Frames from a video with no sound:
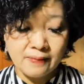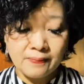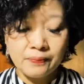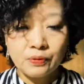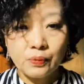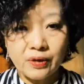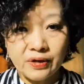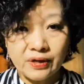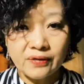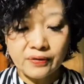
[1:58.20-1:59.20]
to one
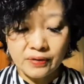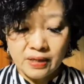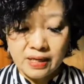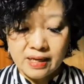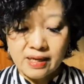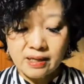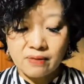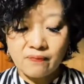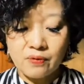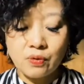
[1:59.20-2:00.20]
another, and
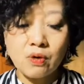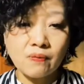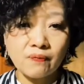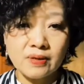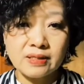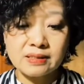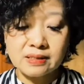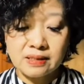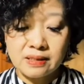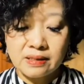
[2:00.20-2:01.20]
view
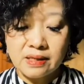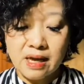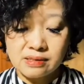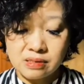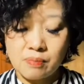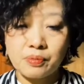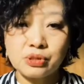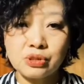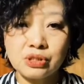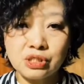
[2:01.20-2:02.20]
conflicts as
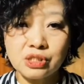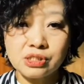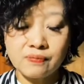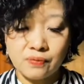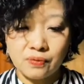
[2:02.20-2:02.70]
opportunities for